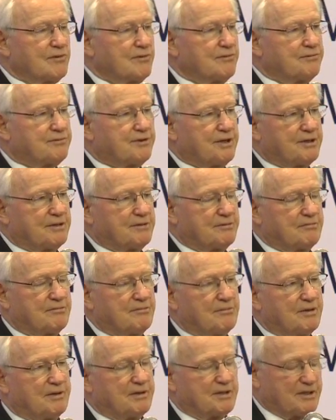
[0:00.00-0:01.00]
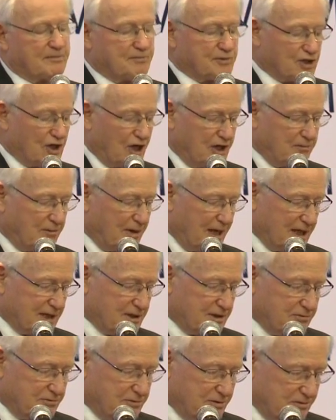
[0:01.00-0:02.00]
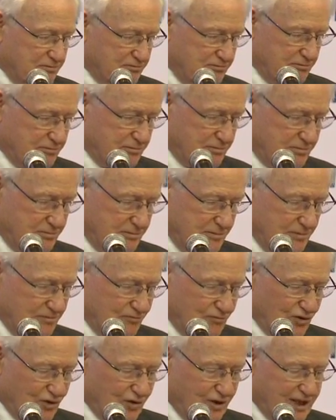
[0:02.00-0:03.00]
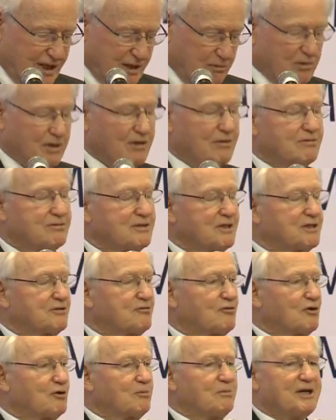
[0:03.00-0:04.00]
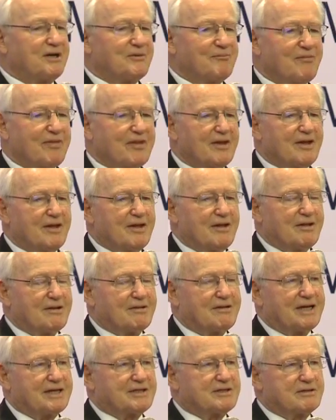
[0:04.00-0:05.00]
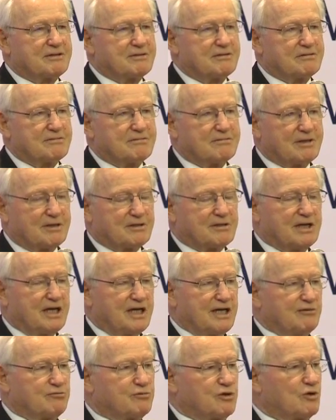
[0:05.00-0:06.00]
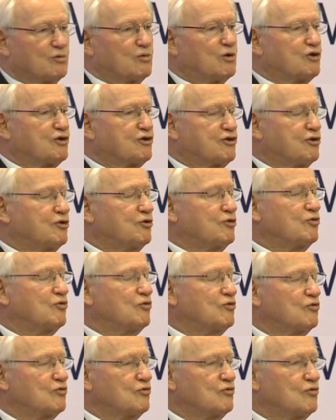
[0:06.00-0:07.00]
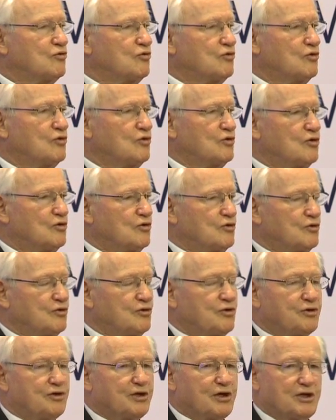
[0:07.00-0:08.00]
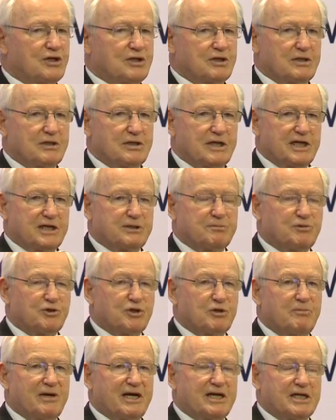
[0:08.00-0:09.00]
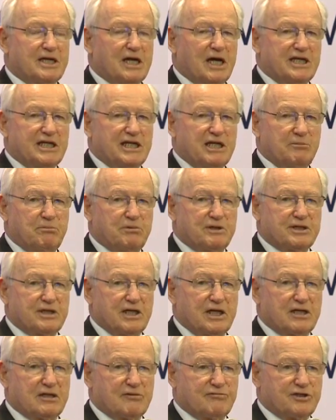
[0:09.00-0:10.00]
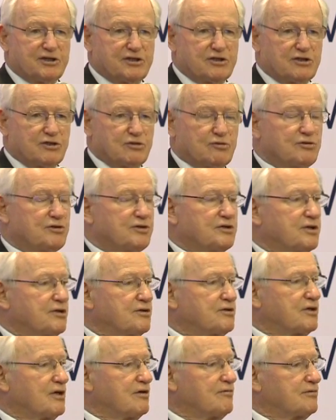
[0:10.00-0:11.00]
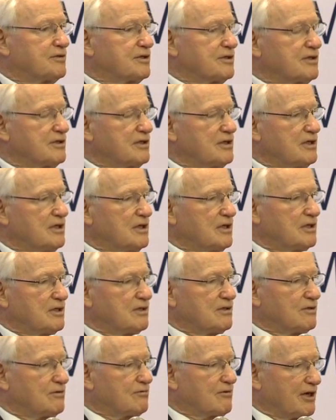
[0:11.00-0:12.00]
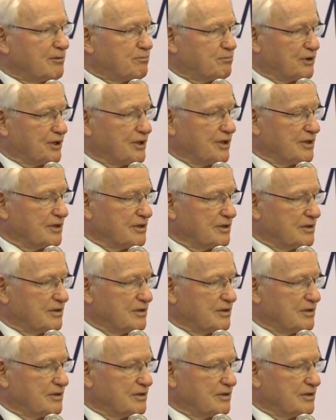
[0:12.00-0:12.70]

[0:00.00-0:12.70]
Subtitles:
said in some side remarks, they're not here, but I'll just throw them in, that at the end of World War II, New Zealand exported about 90% of its goods and services to Great Britain.